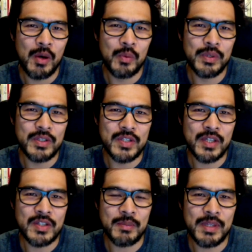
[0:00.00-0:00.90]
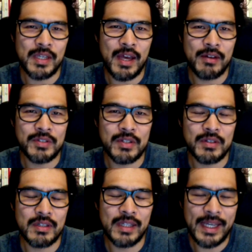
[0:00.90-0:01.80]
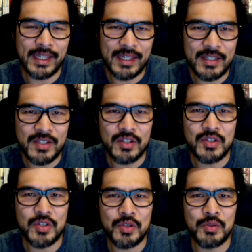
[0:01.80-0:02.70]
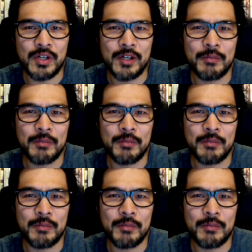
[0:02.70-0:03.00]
we sent something out like this sooner,